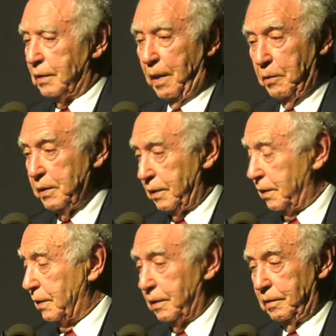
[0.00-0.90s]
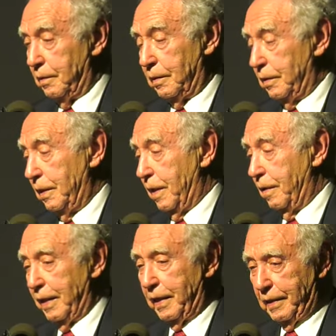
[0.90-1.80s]
that was, you
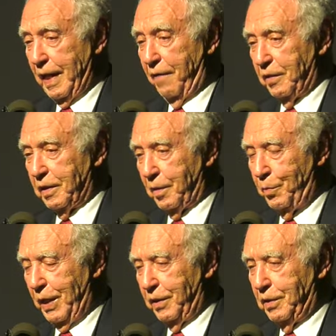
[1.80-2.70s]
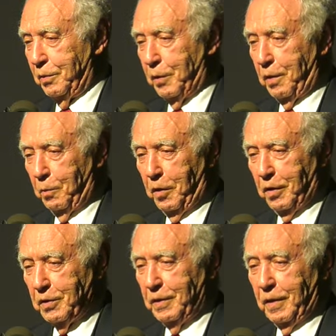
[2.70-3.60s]
know, like heaven compared to what it
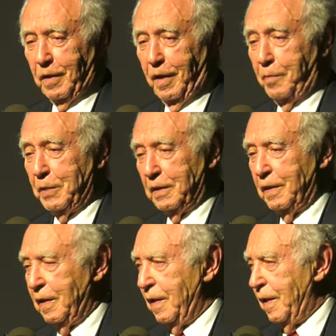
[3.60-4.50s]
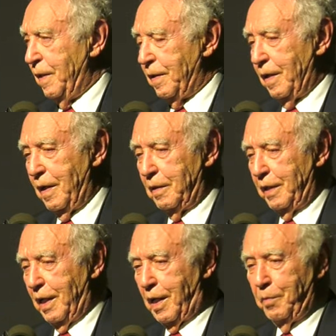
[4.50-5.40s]
was. You know, I mean, uh,
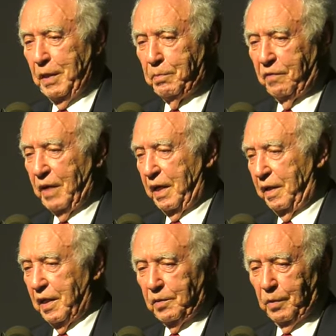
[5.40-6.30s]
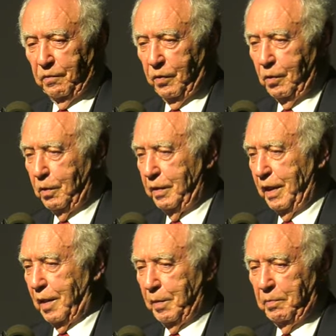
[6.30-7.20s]
the army provided us with food. The
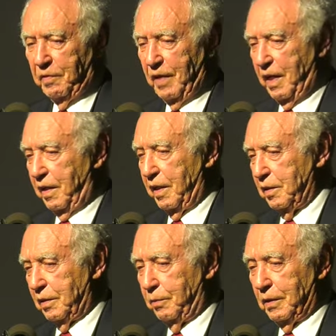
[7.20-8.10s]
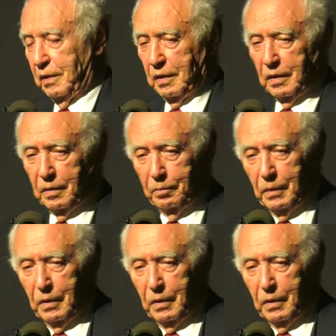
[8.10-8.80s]
army provided us with uh,